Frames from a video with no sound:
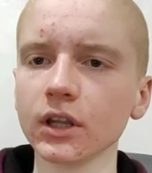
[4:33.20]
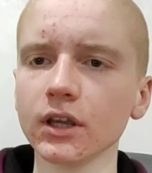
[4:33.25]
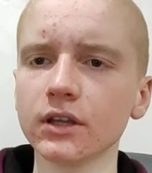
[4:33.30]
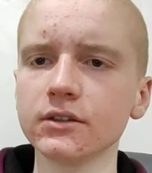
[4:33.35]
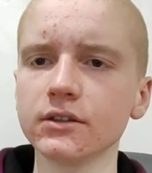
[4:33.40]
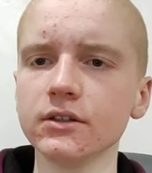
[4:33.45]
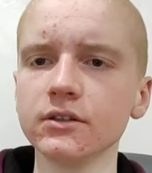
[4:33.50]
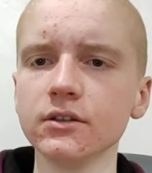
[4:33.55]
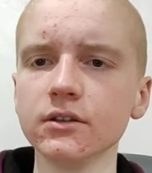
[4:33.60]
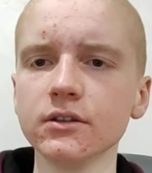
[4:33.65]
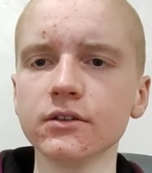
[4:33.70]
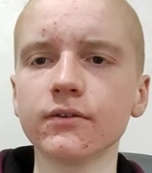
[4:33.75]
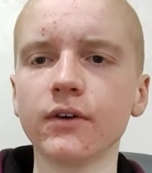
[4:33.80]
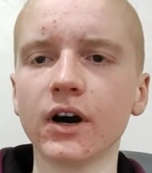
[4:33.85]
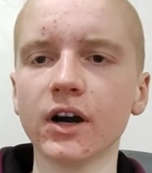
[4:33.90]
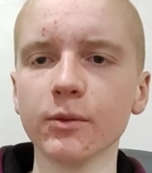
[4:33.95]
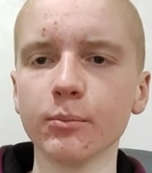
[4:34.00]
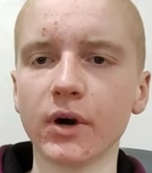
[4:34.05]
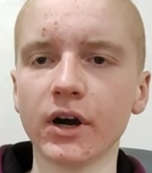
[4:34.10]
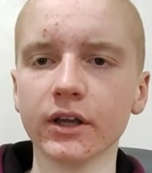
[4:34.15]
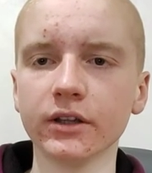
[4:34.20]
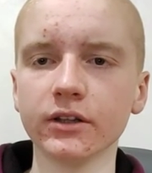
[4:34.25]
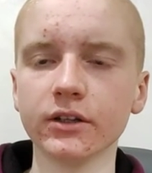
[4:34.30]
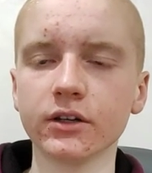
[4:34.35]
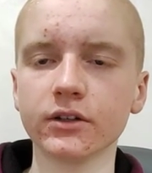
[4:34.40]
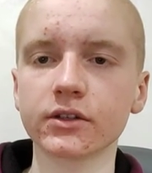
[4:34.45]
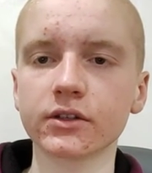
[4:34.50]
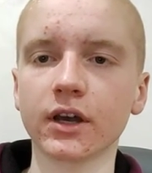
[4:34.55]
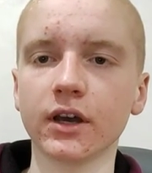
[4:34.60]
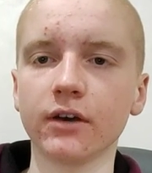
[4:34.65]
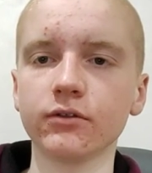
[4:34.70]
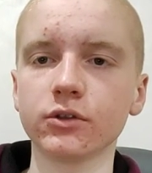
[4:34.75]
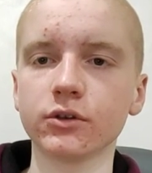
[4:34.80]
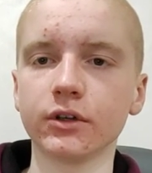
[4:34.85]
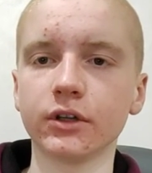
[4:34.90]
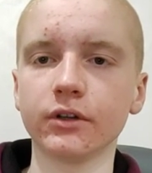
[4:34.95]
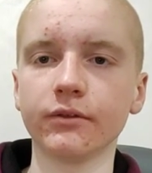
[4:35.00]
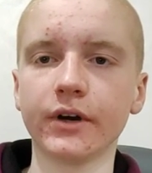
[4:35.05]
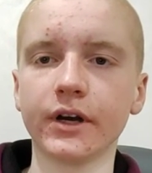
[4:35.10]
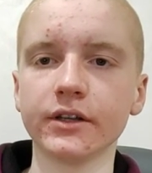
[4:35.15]
This is why miners have to
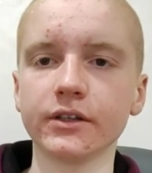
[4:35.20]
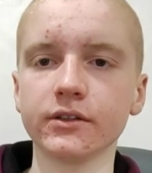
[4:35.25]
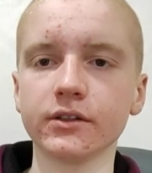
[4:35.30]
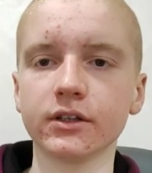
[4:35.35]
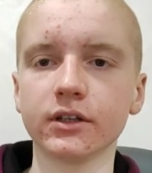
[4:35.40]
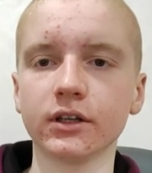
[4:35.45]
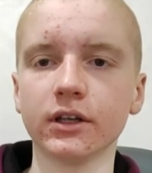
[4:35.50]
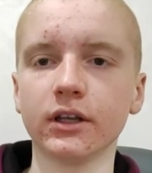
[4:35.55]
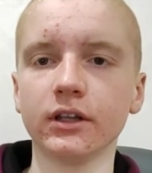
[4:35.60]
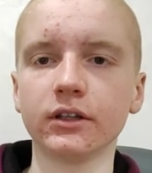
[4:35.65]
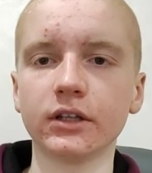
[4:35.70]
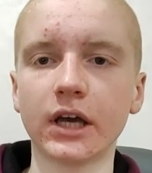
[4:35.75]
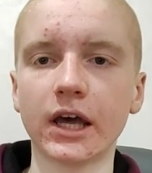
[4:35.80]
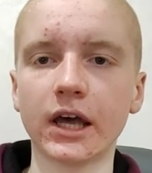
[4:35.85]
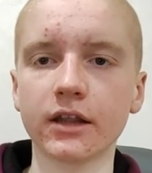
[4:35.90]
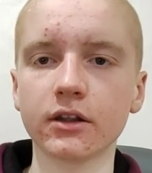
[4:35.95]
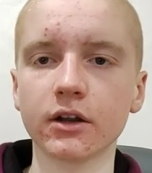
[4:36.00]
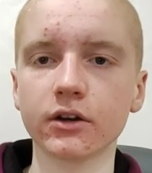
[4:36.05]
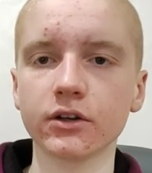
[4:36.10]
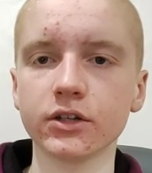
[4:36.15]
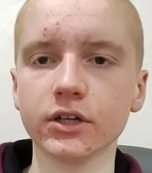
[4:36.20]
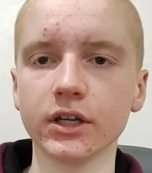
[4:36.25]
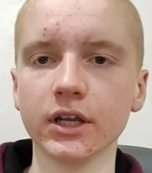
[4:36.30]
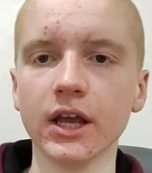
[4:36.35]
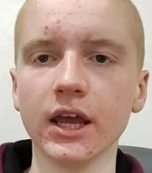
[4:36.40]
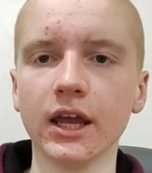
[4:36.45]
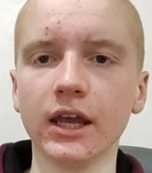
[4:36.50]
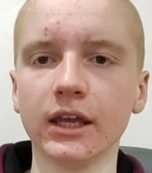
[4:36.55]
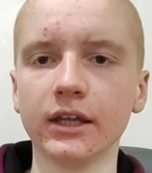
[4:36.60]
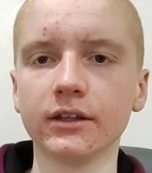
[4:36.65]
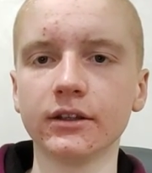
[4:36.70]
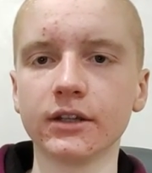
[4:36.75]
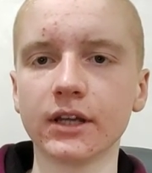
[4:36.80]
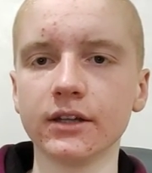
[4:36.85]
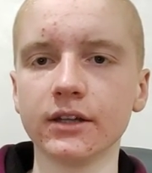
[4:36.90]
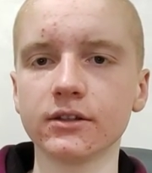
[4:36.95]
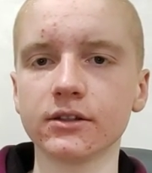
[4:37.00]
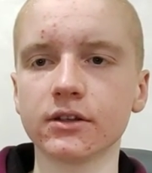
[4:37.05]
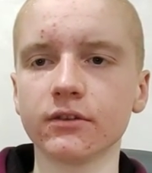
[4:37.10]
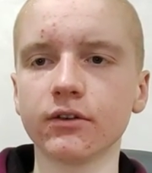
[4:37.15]
invest in
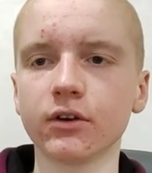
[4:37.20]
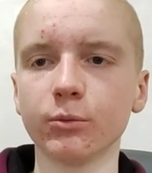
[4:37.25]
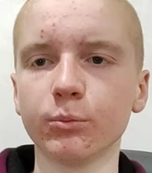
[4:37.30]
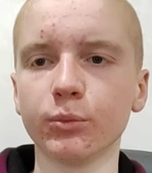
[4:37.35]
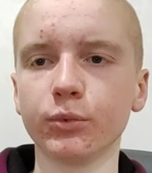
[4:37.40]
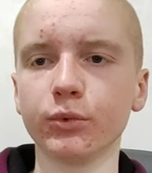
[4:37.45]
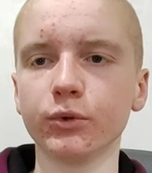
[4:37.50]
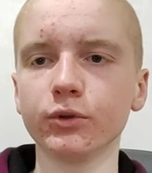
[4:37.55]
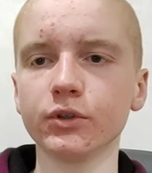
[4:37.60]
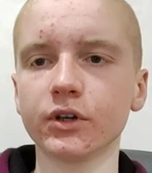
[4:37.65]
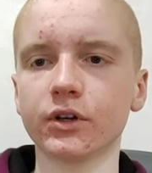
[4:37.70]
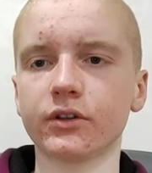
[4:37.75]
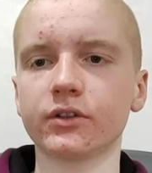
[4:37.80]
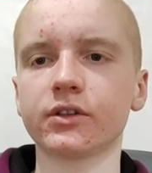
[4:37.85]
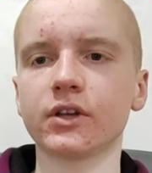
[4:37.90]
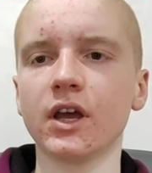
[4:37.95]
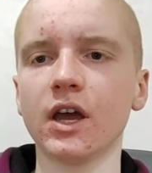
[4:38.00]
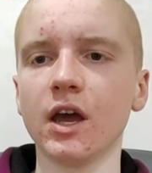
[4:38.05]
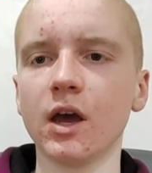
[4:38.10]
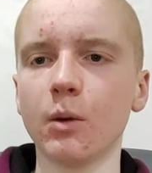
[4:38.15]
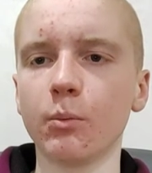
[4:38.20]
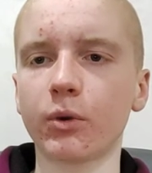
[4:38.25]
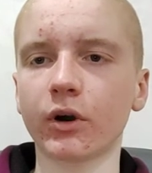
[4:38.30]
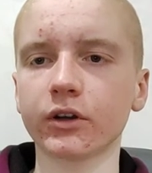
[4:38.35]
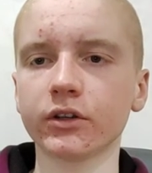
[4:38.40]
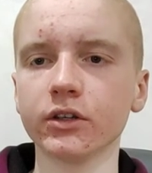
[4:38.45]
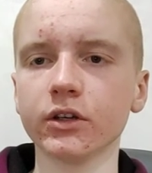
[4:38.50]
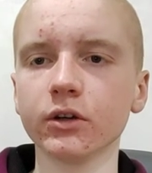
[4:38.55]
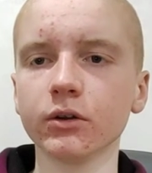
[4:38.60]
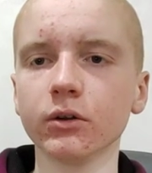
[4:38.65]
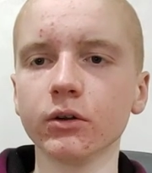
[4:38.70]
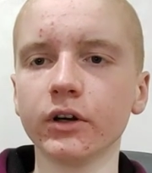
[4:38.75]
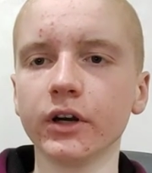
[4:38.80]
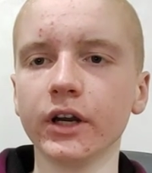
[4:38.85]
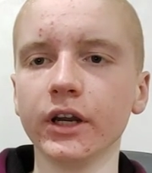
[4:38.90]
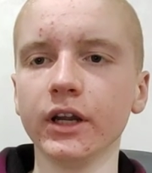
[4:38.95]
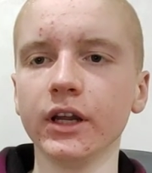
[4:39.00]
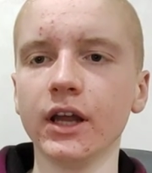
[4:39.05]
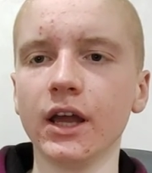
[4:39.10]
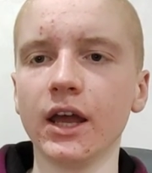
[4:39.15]
energy-intensive computers,
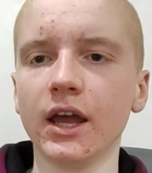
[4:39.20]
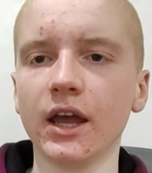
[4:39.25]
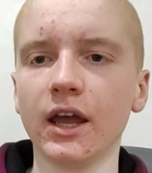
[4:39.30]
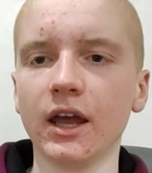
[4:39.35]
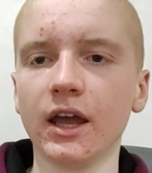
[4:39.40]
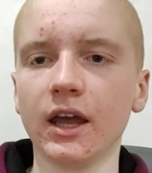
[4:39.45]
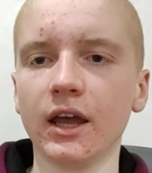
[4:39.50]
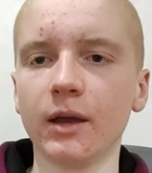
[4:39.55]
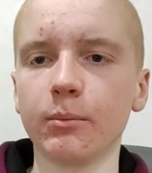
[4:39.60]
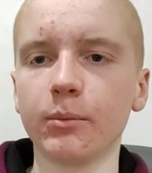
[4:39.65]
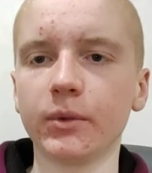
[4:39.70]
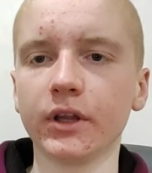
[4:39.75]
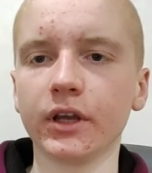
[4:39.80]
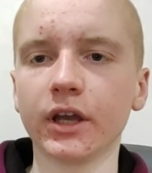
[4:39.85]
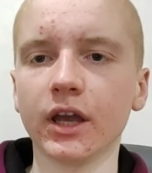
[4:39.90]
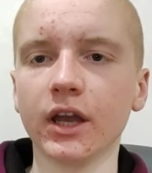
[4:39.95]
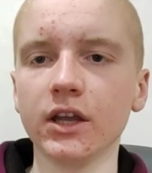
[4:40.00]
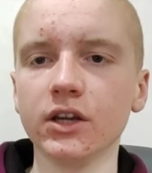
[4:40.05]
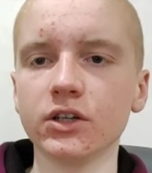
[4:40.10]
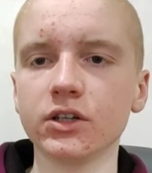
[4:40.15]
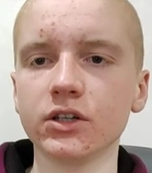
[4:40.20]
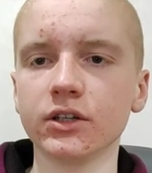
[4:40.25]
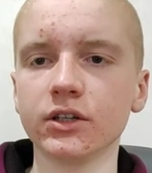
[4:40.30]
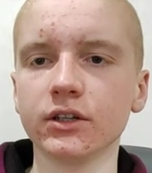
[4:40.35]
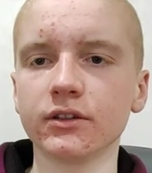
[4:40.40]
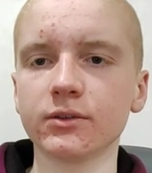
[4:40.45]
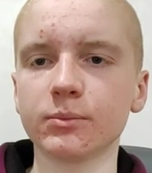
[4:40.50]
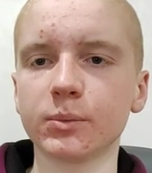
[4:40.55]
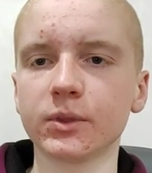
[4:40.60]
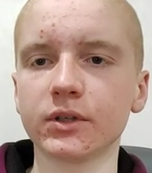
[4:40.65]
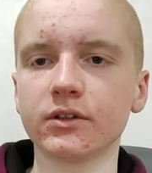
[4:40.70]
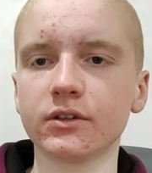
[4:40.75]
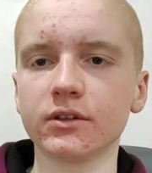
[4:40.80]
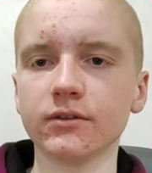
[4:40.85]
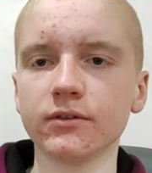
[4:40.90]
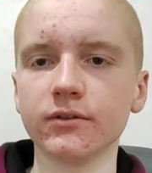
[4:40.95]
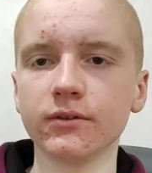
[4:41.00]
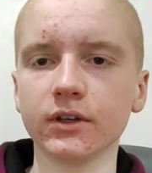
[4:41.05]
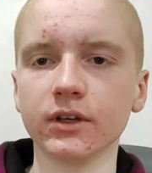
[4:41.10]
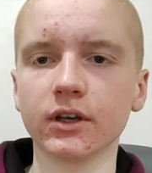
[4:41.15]
particularly
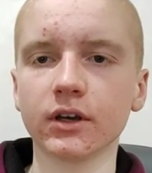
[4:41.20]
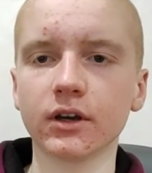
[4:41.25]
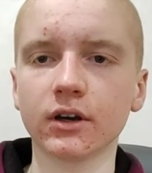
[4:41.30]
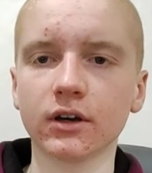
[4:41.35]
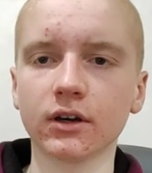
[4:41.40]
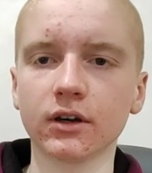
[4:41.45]
application-specific